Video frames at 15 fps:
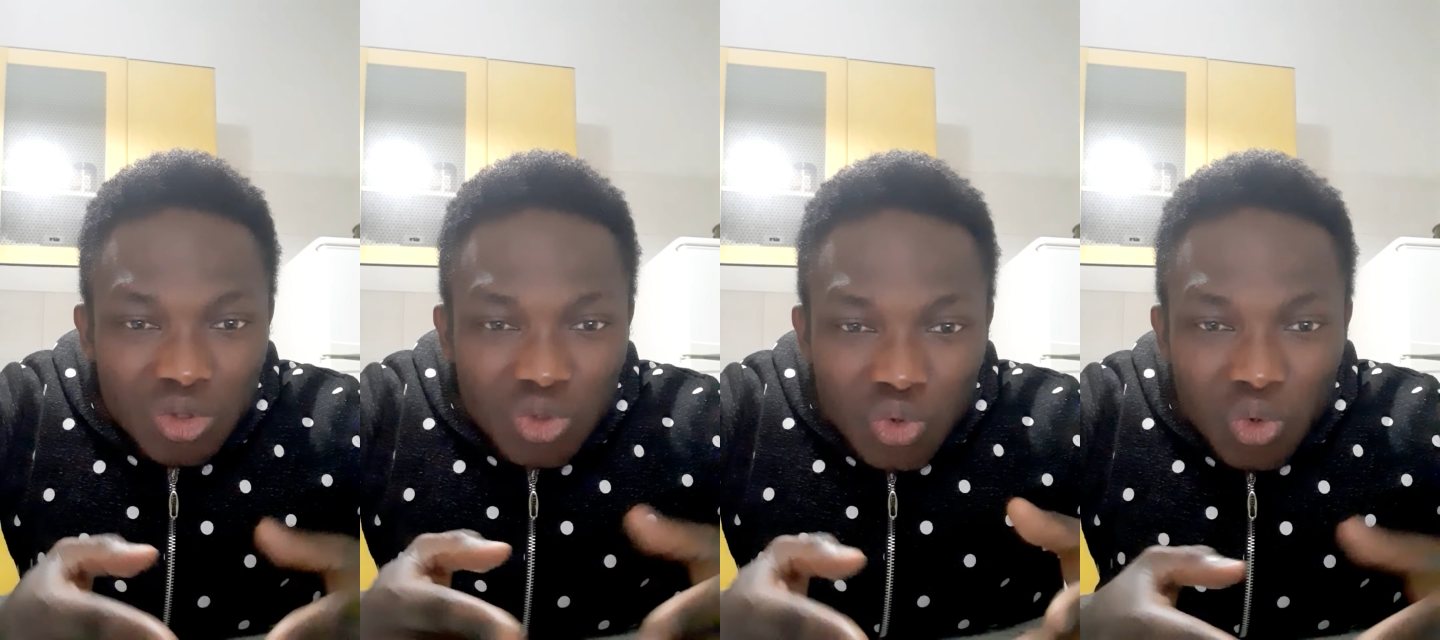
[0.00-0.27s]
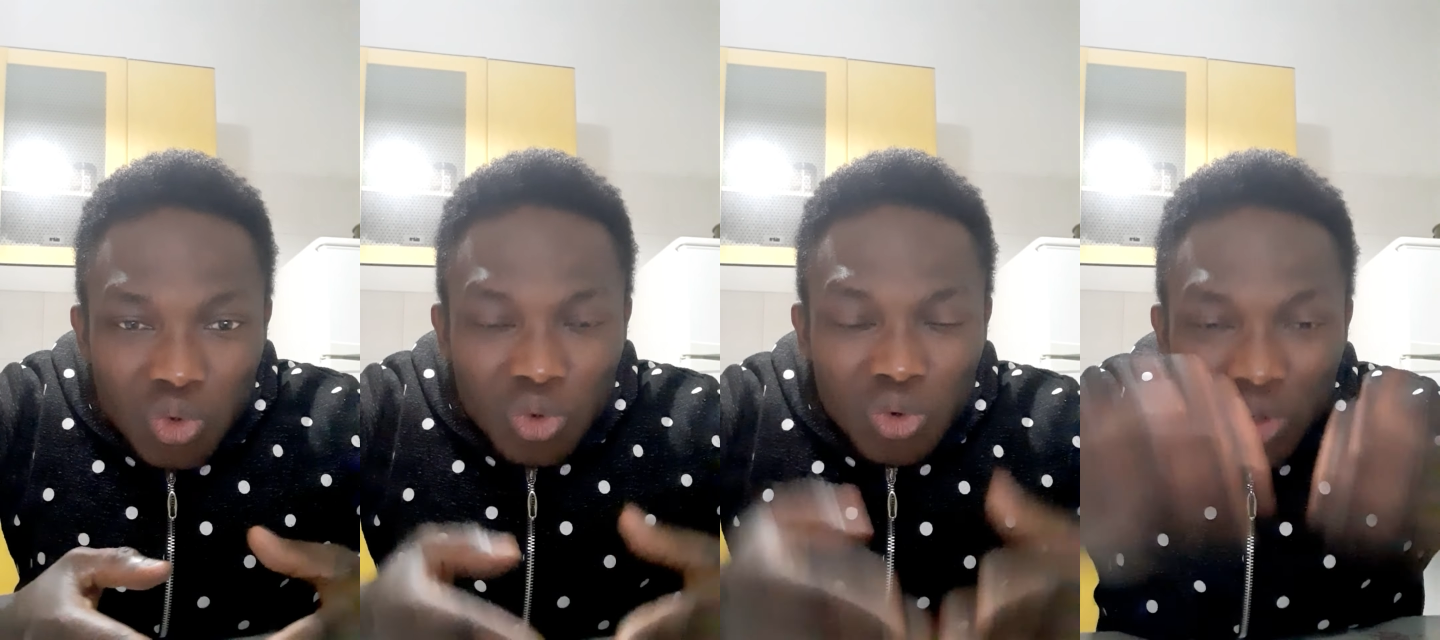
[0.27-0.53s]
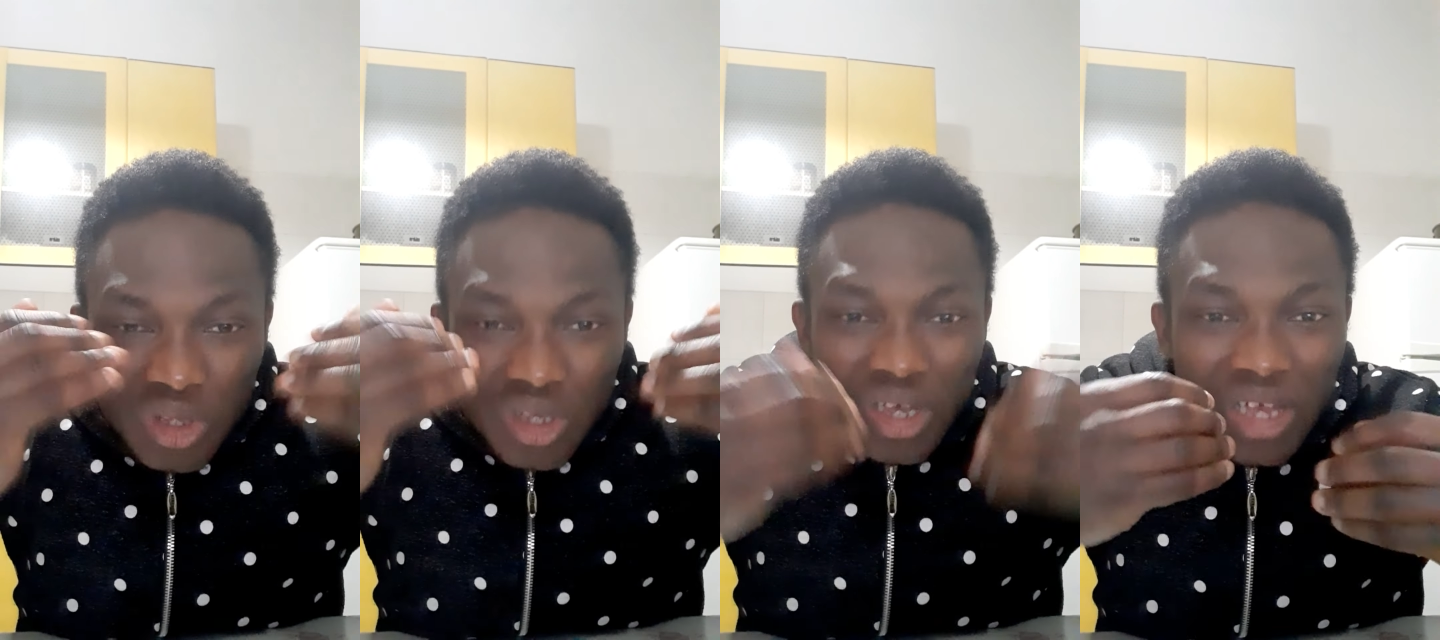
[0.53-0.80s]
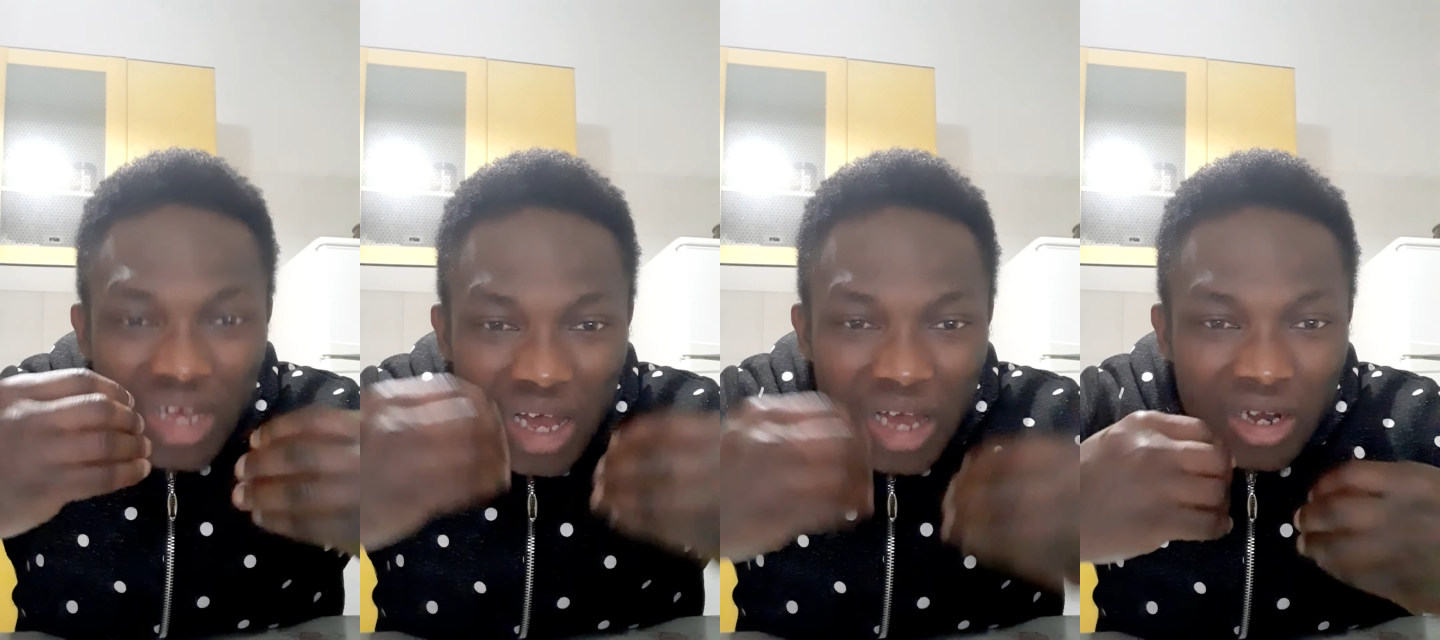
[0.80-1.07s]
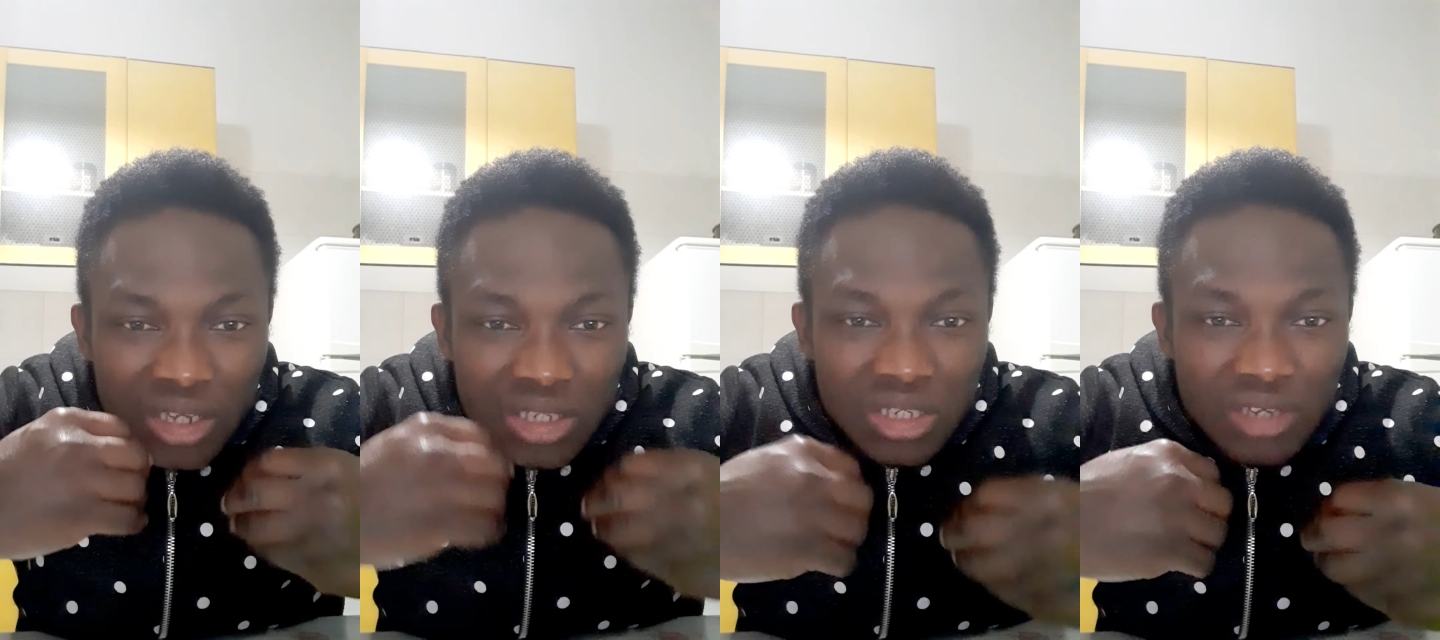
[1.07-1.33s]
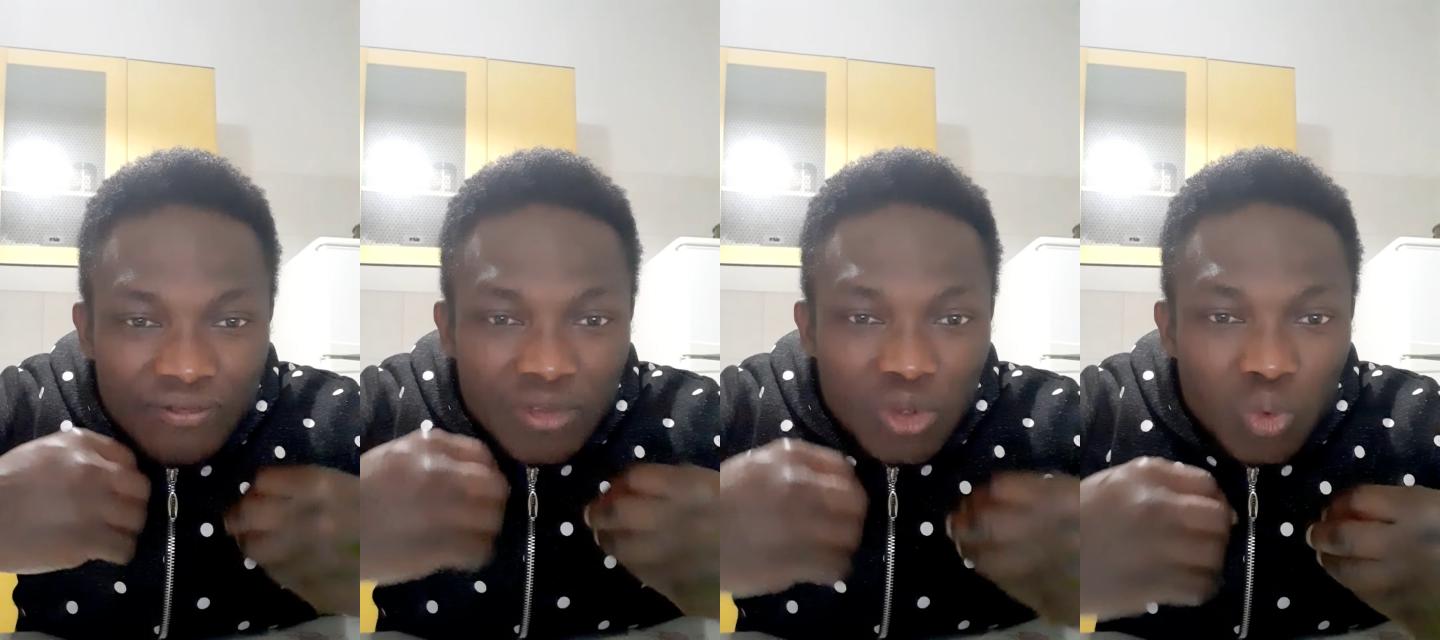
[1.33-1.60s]
to hear and
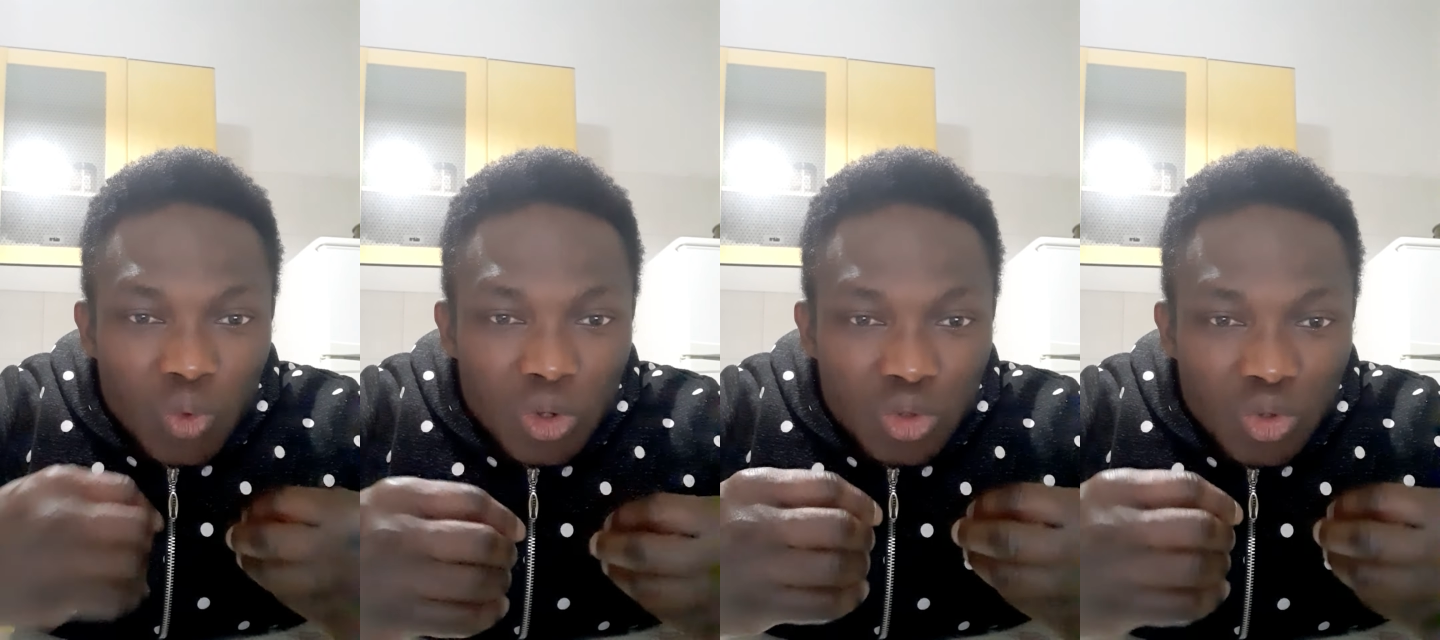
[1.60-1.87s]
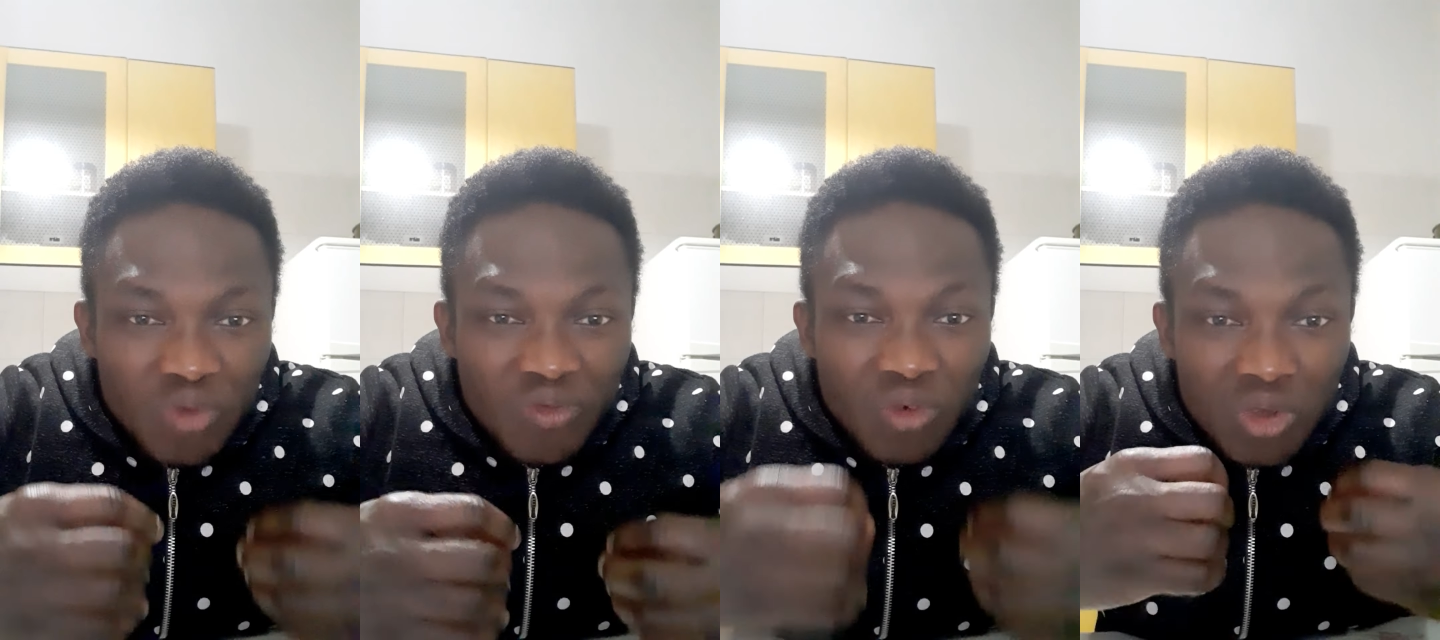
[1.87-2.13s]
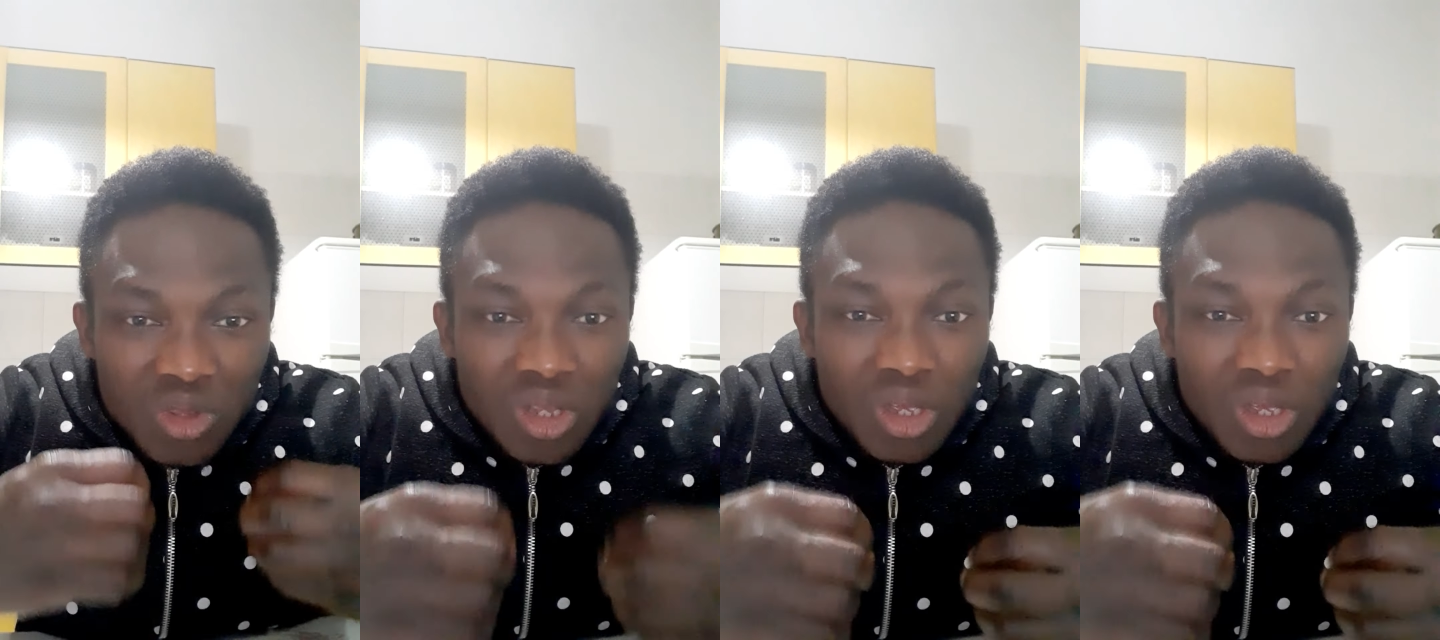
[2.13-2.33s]
receive the word of God,